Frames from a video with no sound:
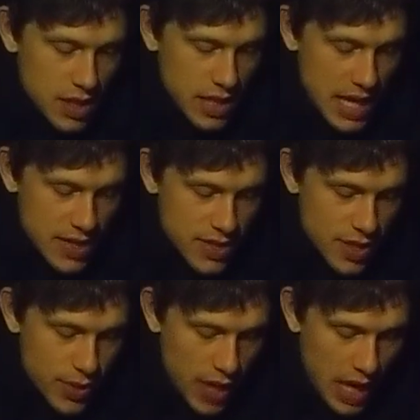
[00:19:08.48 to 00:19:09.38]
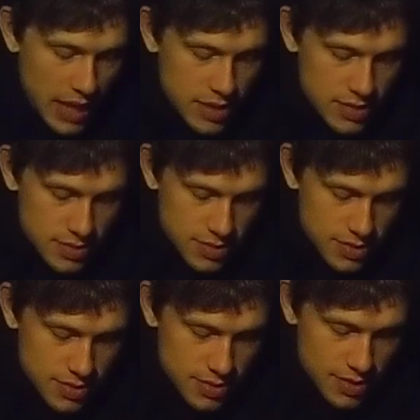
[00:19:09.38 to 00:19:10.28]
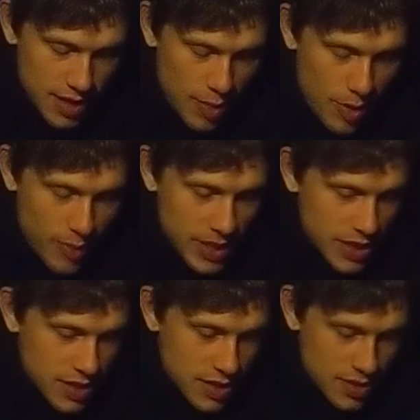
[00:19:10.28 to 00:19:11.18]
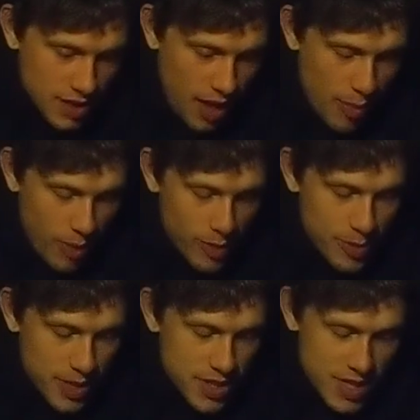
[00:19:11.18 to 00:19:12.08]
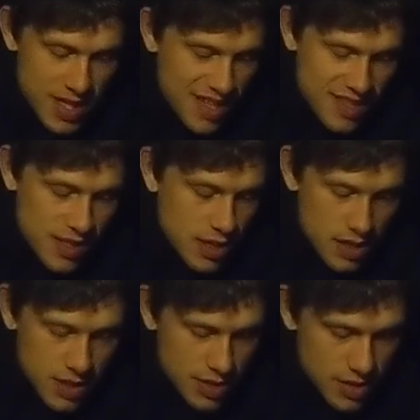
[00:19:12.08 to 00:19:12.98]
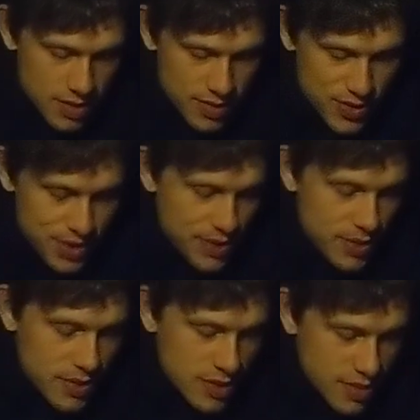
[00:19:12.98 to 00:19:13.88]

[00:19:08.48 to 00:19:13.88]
Yeah, just a thought. I'll probably pitch it to Disney soon.